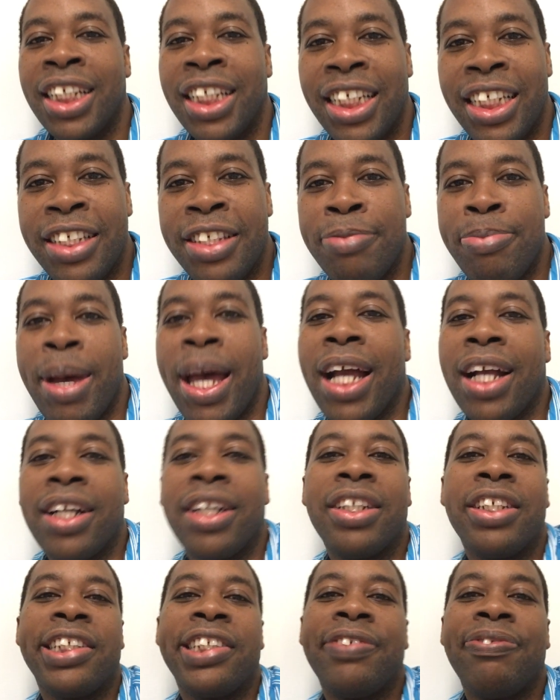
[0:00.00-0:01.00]
he's back
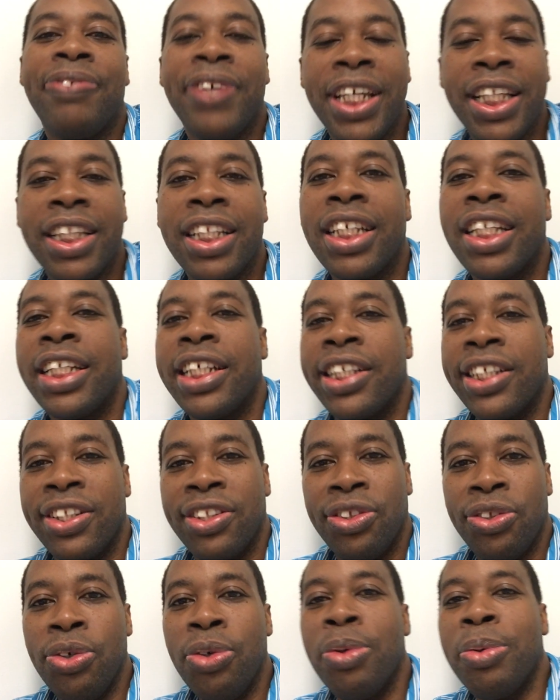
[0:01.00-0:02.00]
on his feet
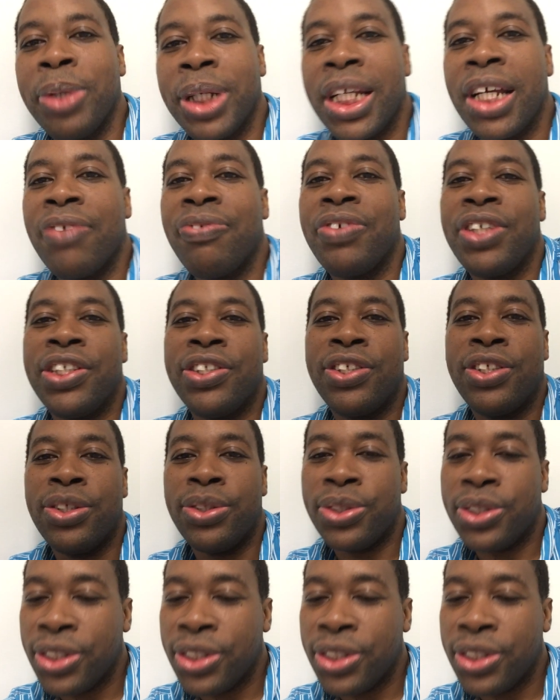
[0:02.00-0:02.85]
doing whatever he's doing.